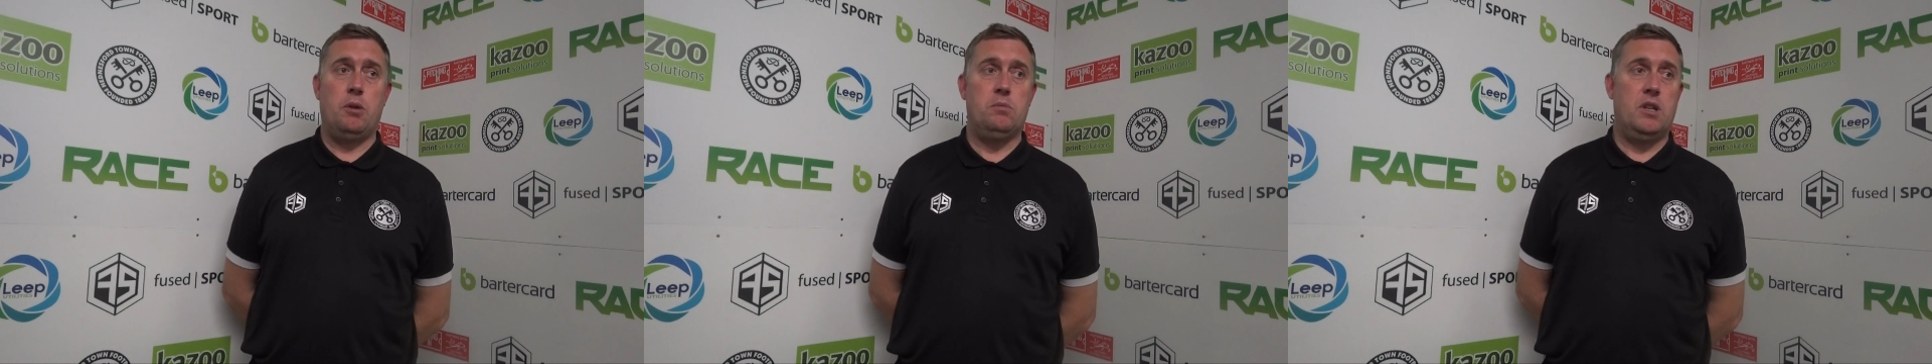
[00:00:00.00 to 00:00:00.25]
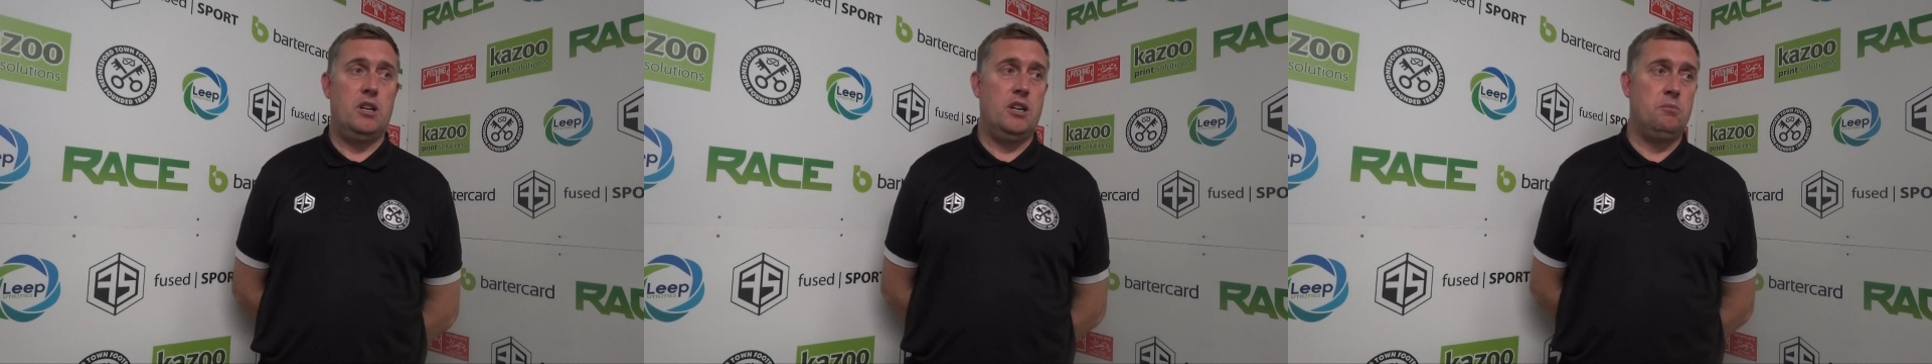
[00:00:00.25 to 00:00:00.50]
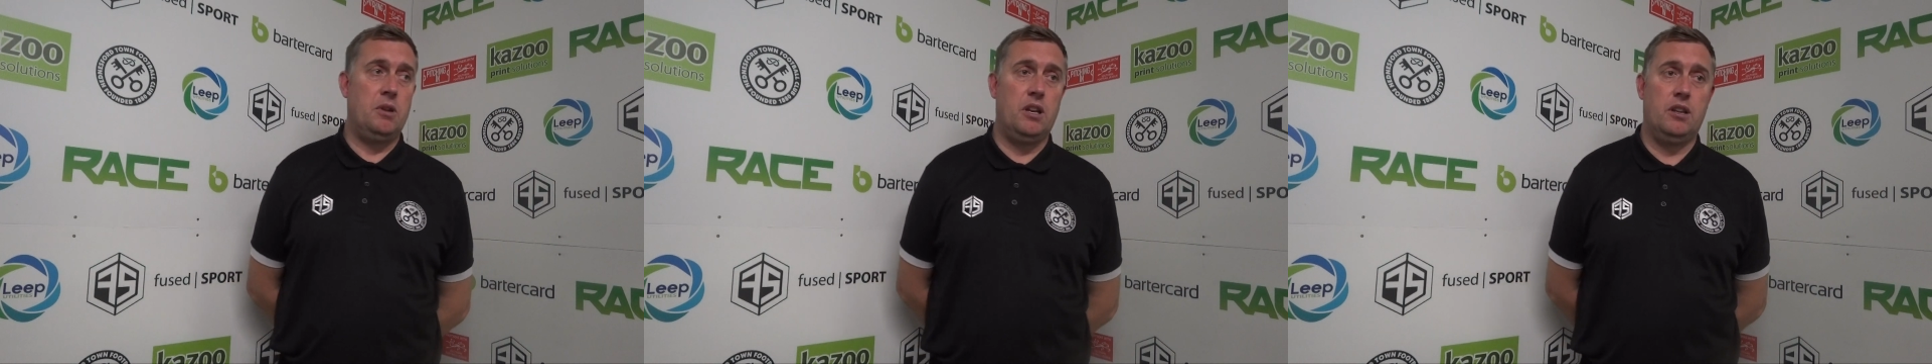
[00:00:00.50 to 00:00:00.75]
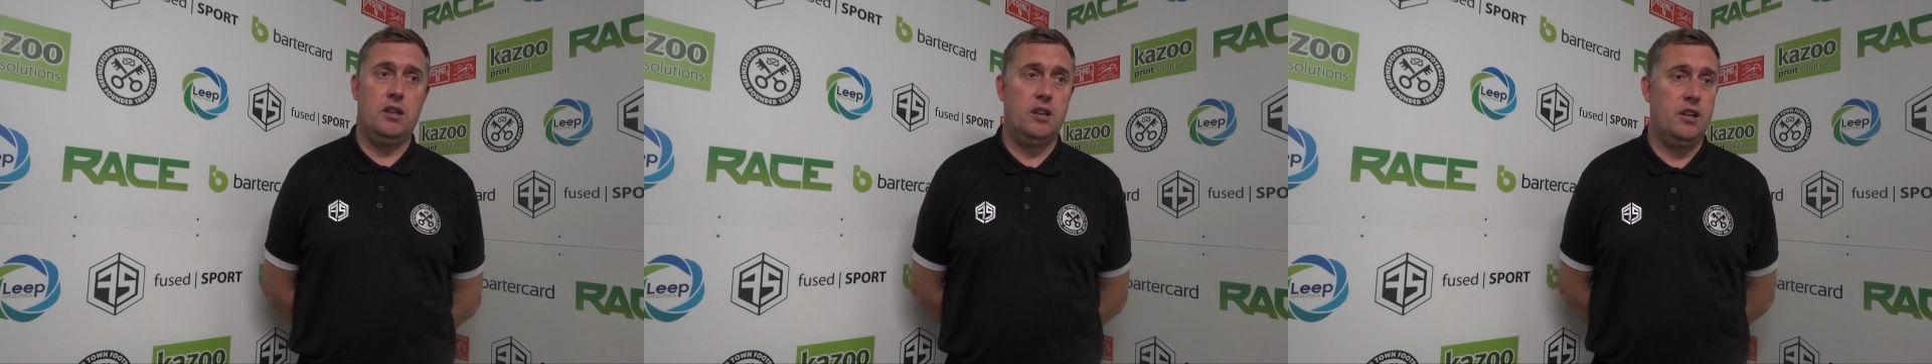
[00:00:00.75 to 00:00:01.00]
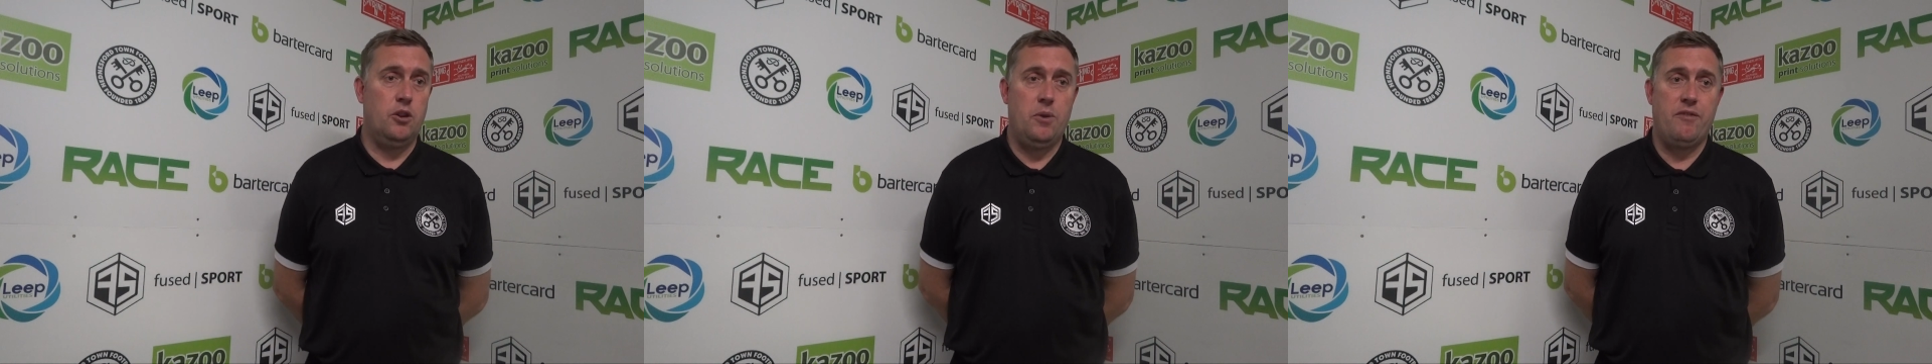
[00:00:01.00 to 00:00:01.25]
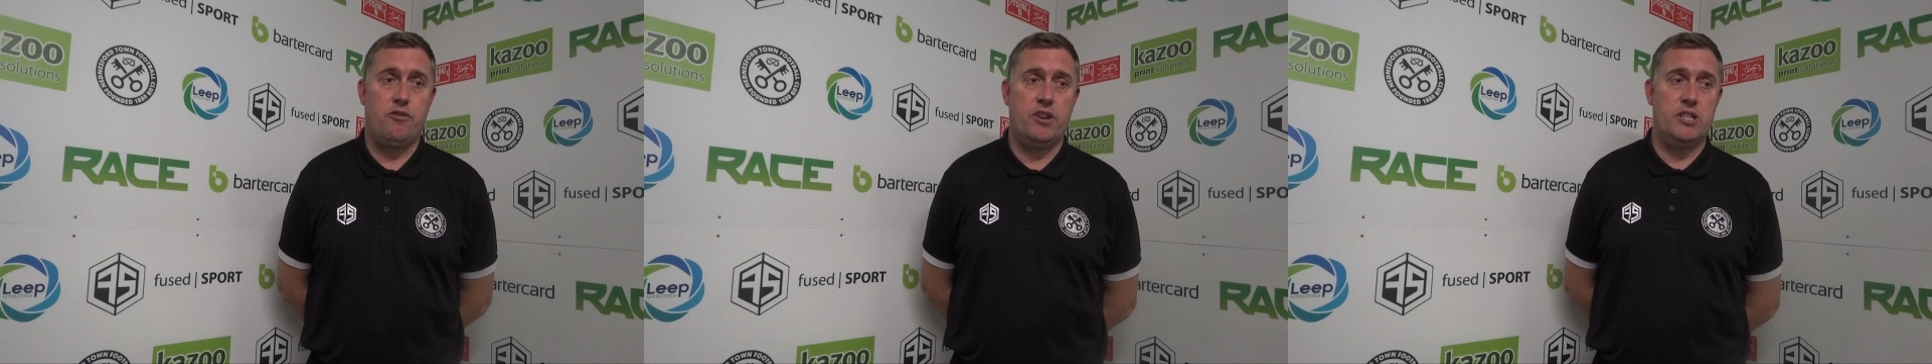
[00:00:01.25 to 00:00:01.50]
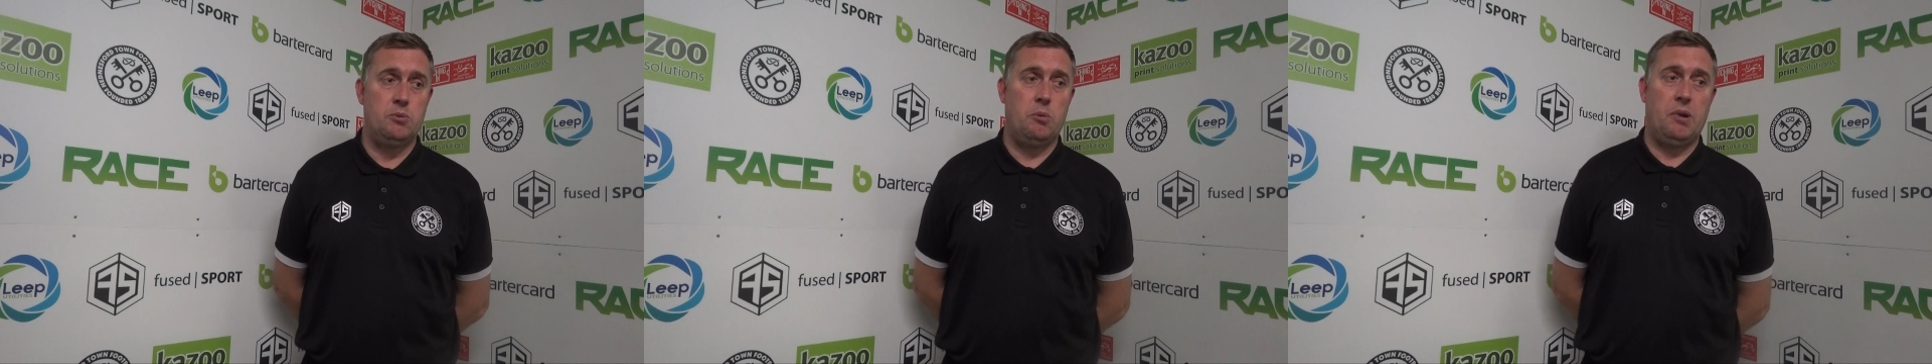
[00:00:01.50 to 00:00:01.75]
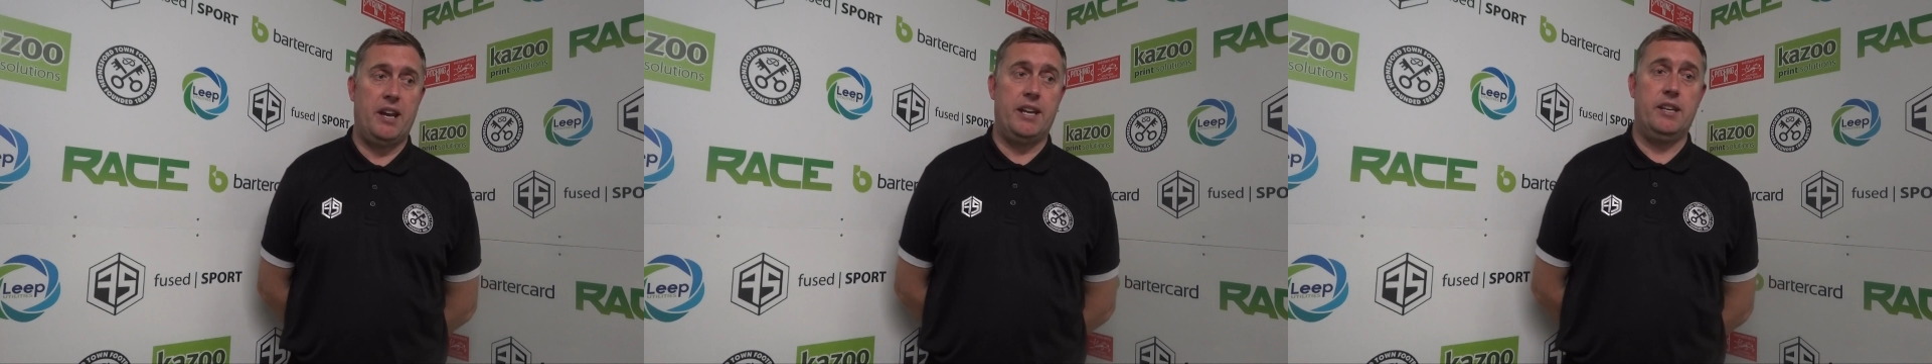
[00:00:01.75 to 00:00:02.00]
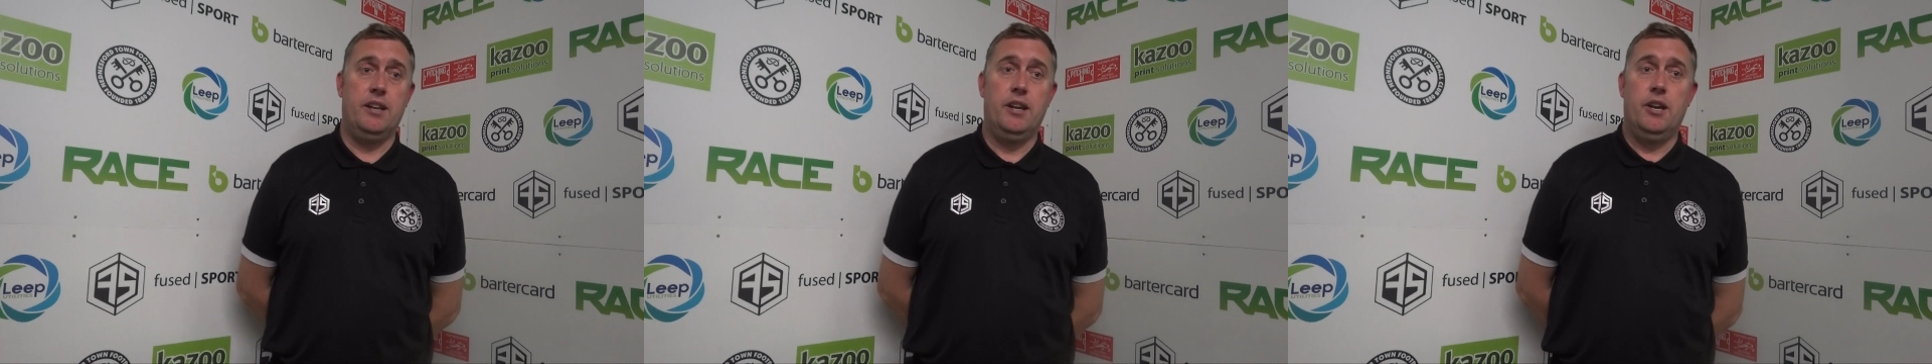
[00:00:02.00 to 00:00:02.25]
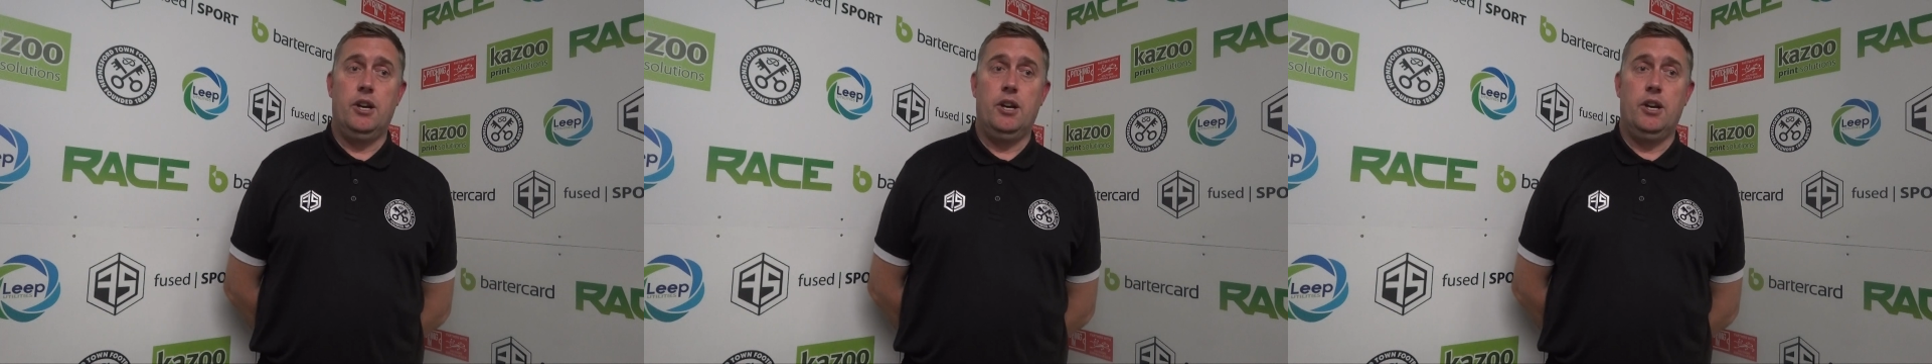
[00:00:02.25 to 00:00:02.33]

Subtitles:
bottom of the league, middle of the league, whoever it is we're playing,